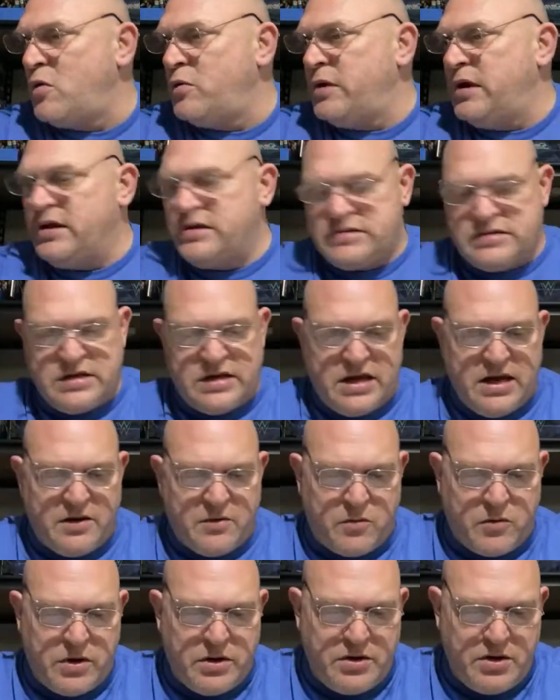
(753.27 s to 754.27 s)
needs to get
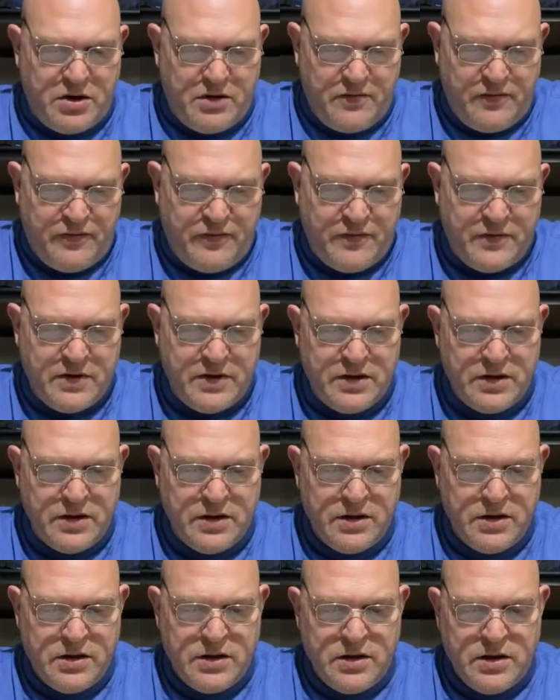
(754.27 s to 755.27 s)
rid of.
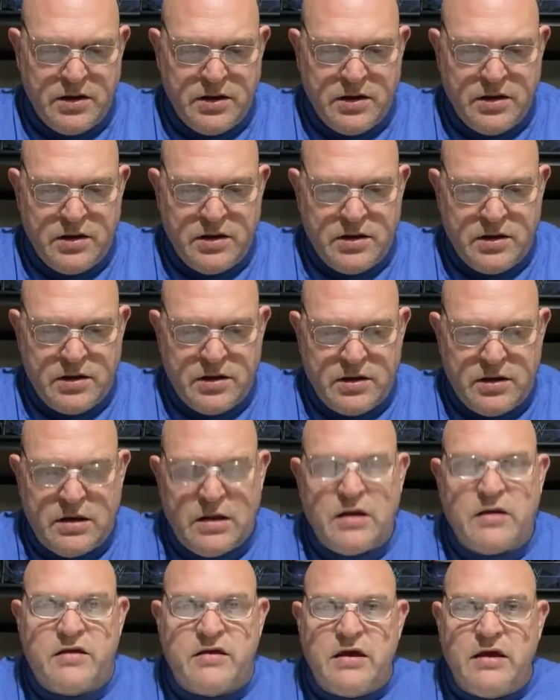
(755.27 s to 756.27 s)

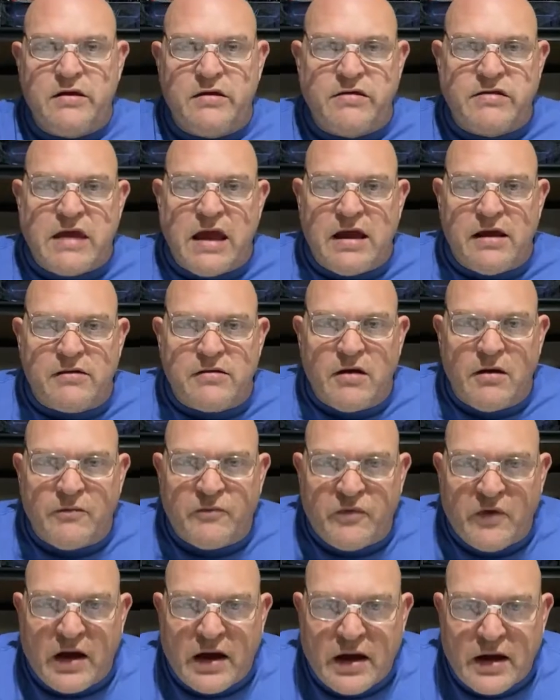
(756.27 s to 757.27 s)
And see, stands up
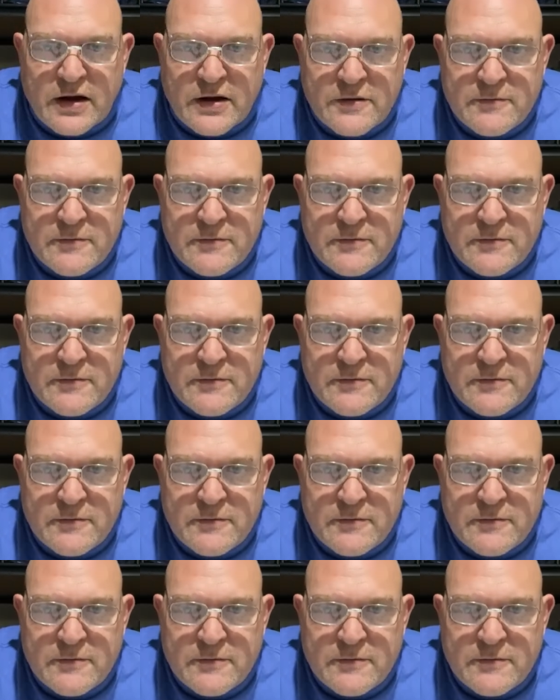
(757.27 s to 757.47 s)
fine.